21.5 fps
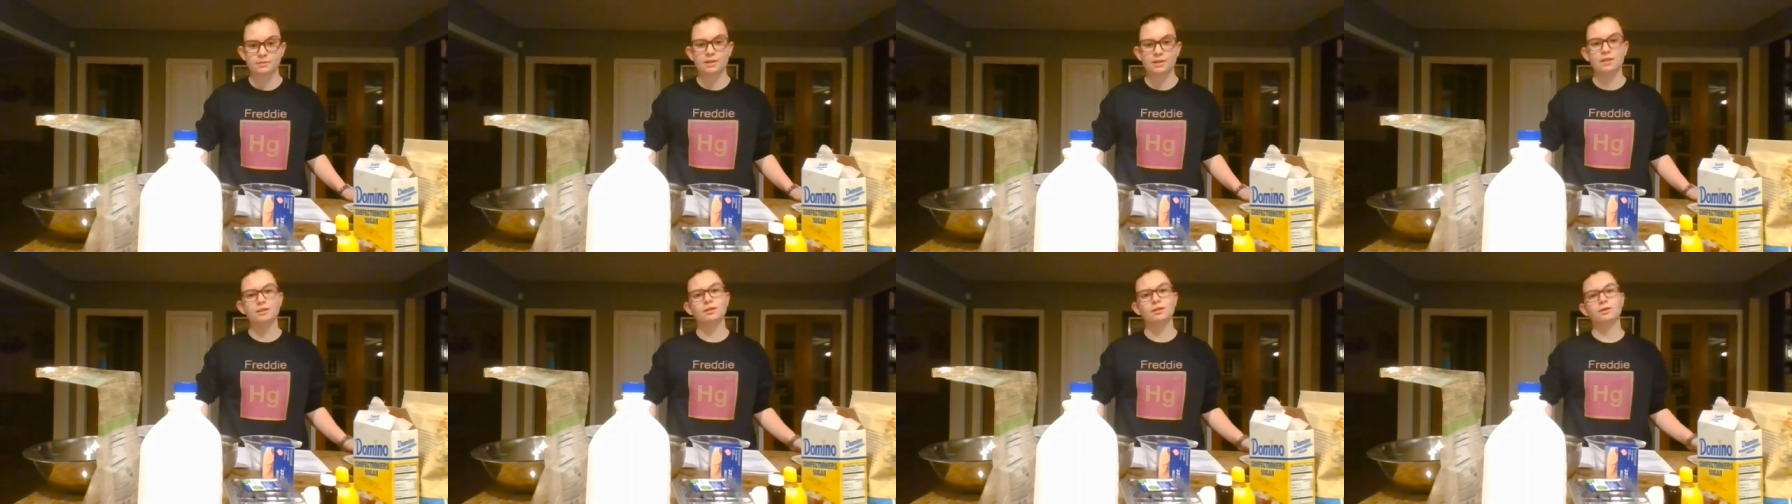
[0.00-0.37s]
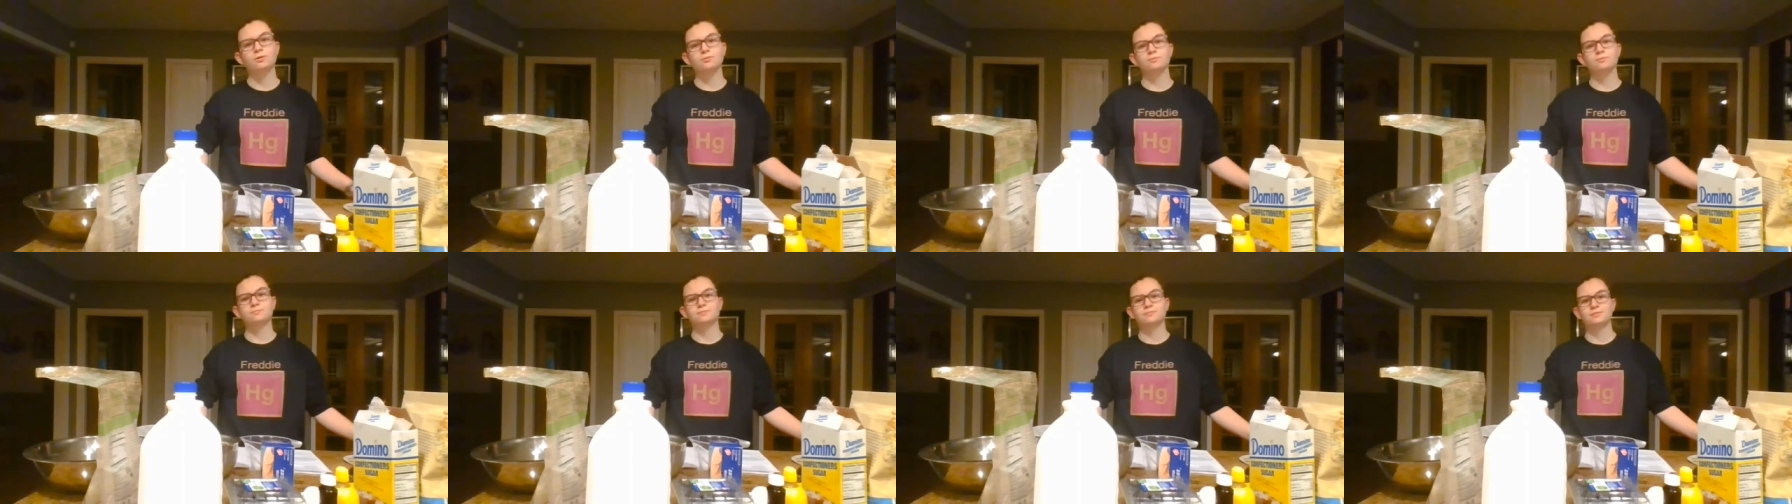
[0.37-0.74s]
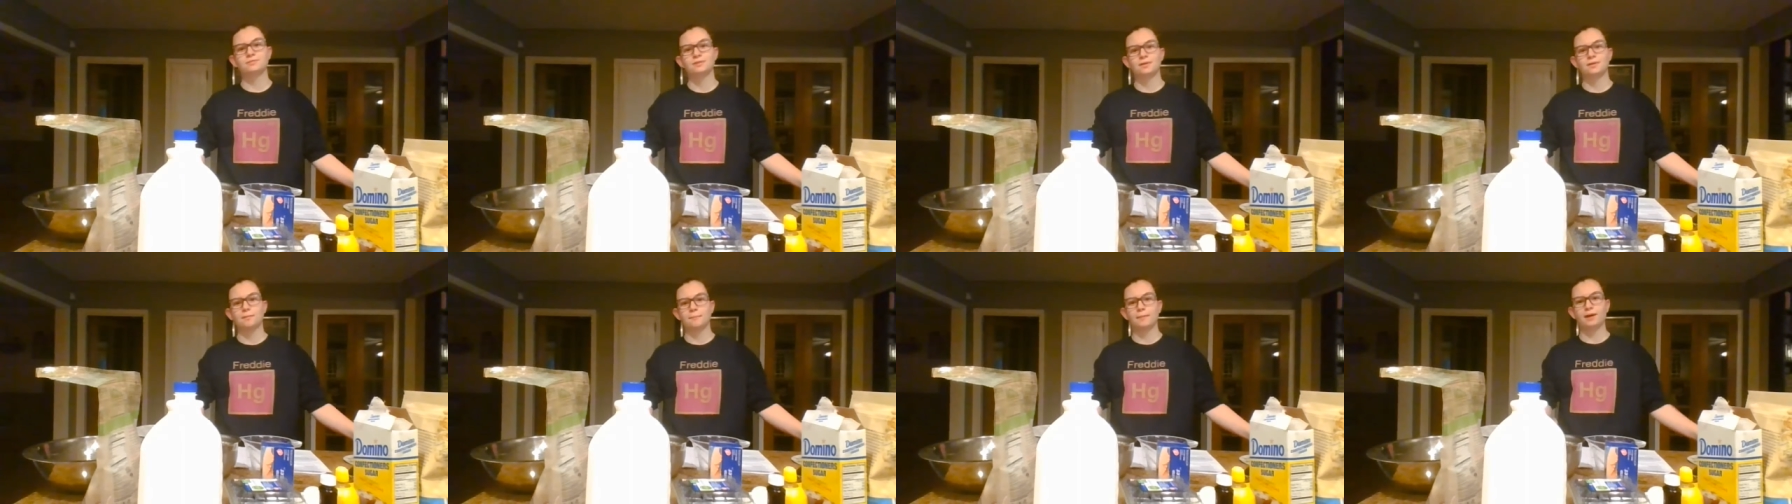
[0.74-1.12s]
Hello,
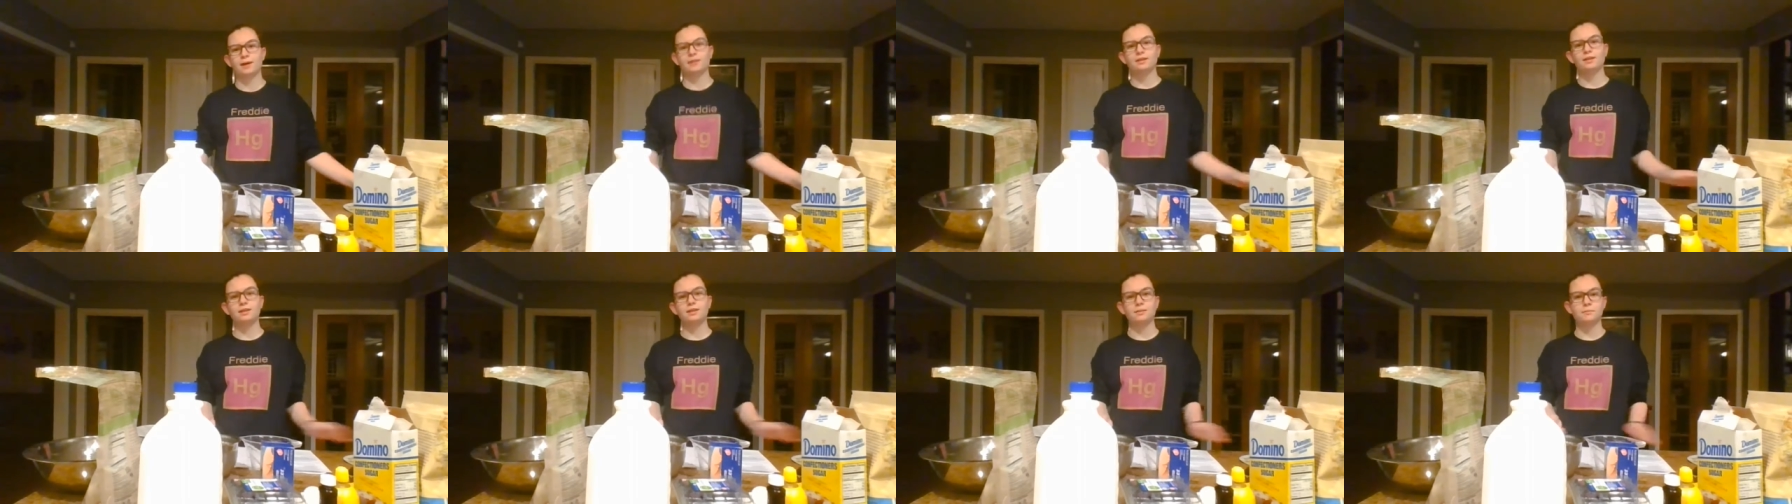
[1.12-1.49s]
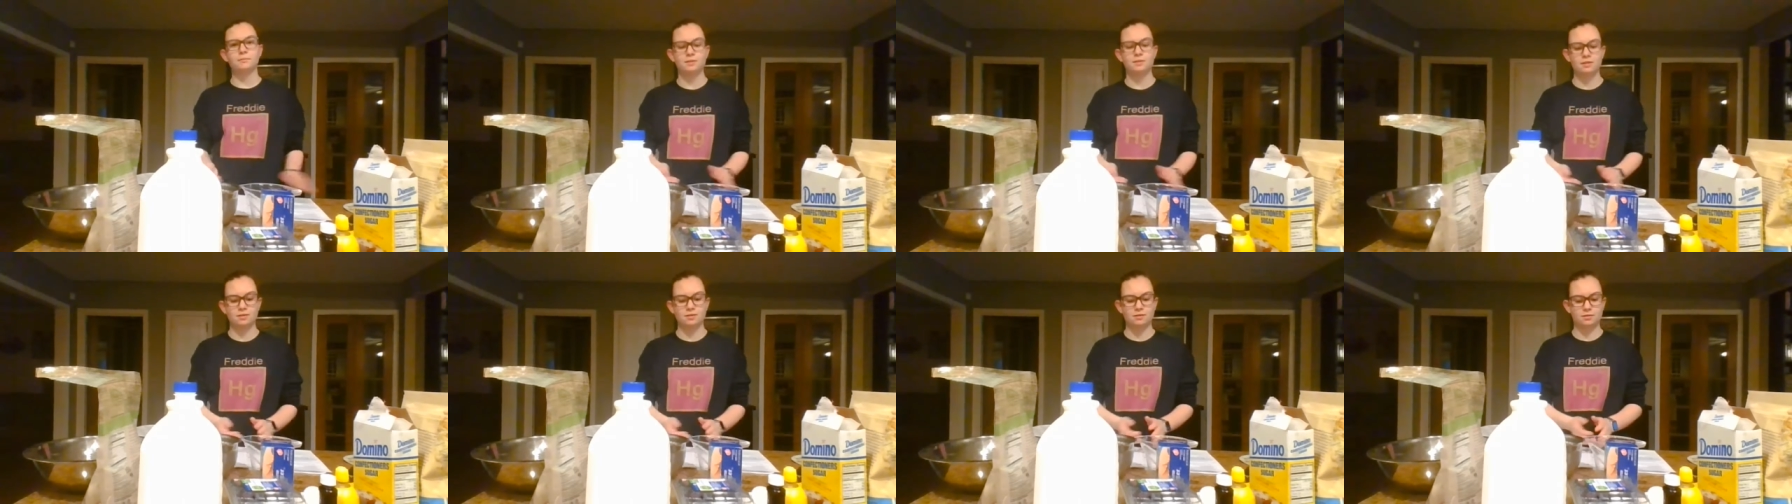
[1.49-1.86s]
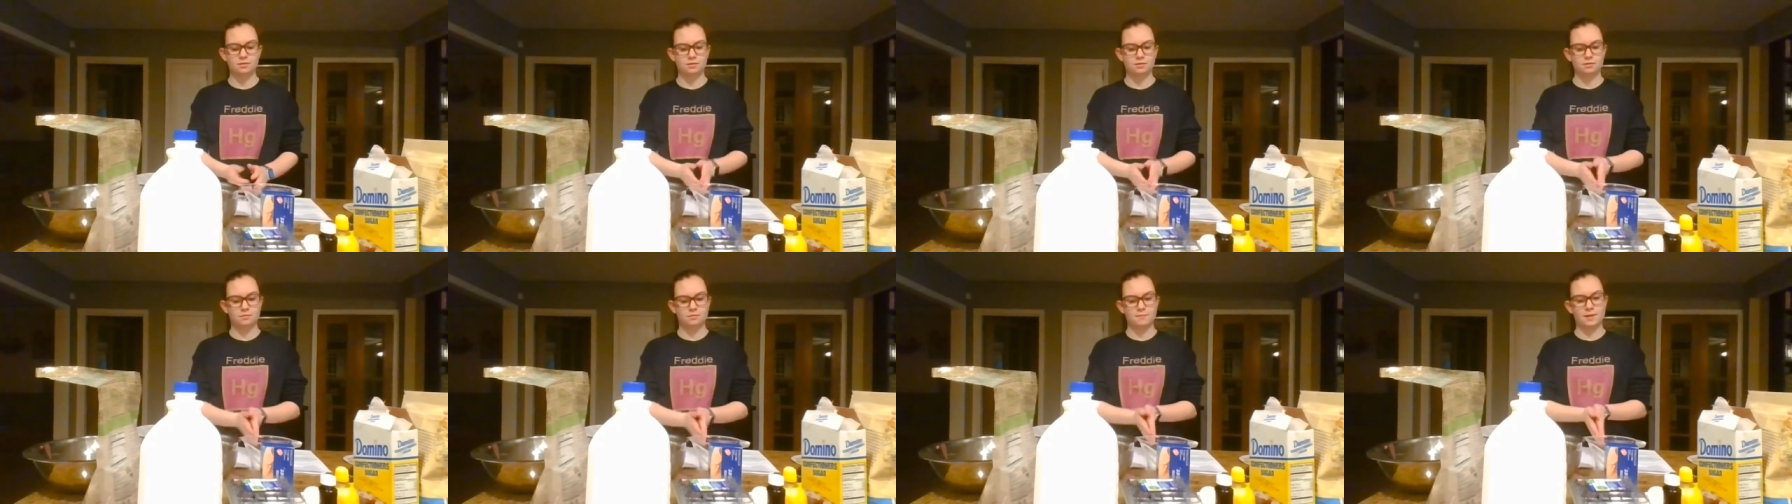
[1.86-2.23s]
my name
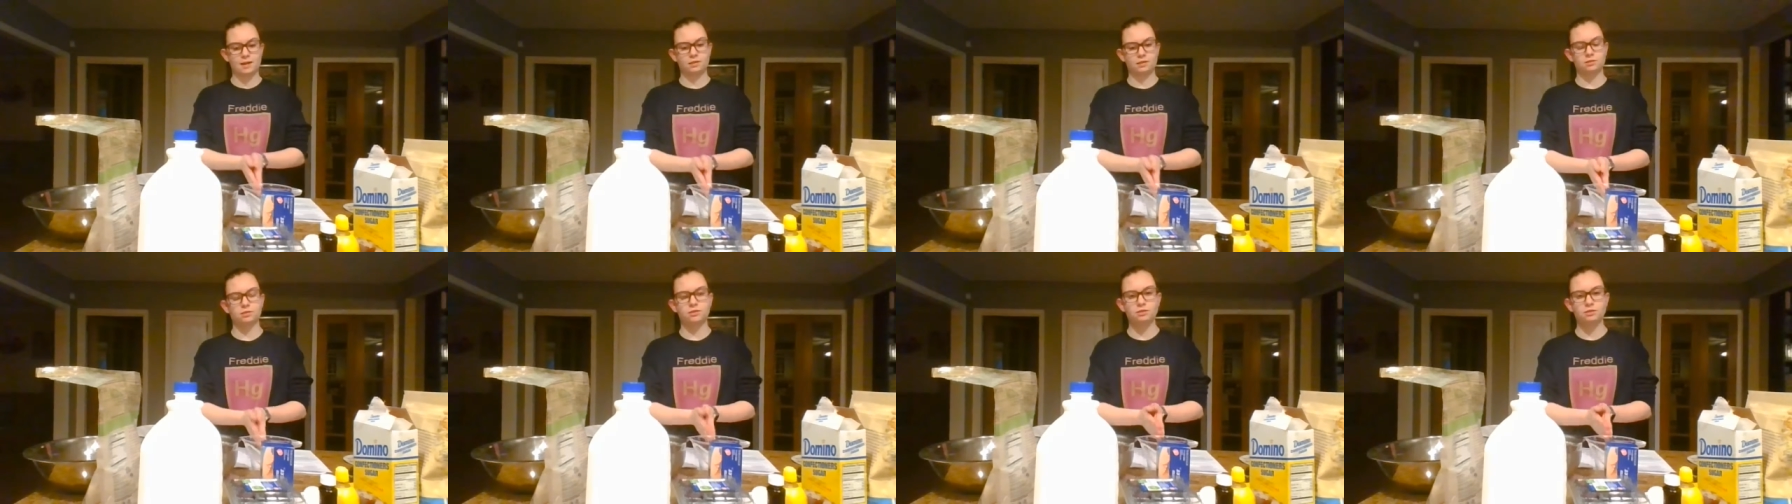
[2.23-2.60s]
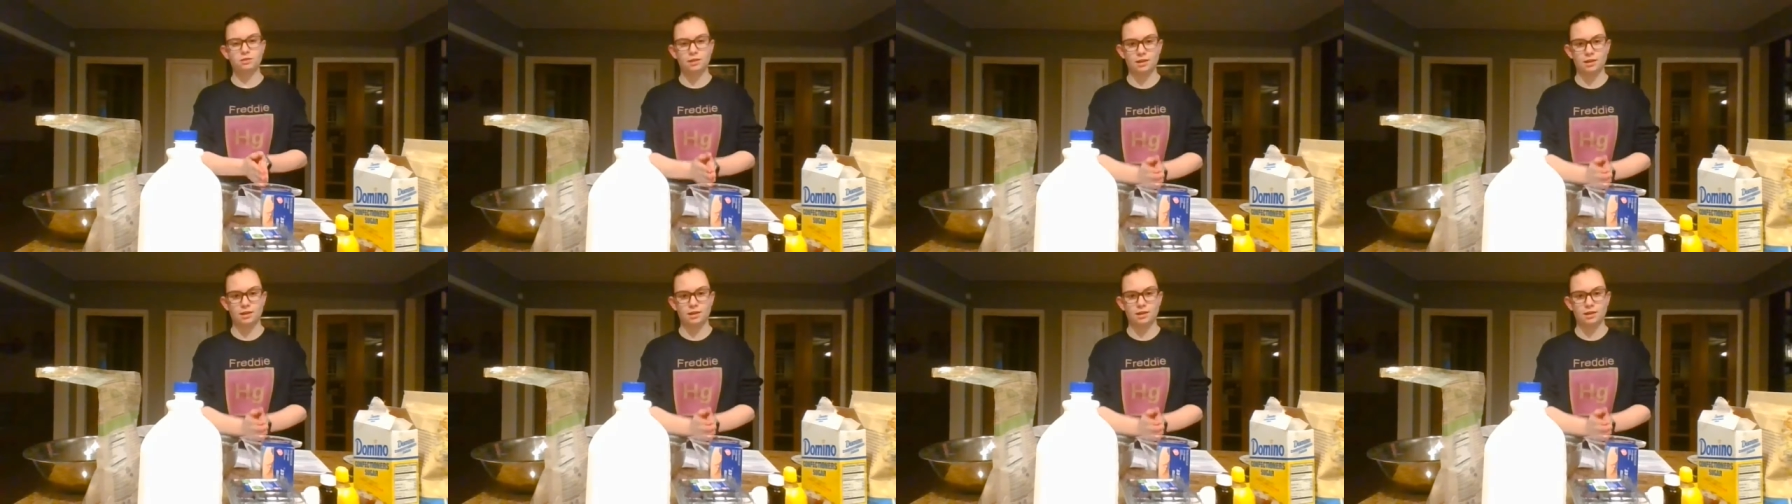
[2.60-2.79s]
is Madeline,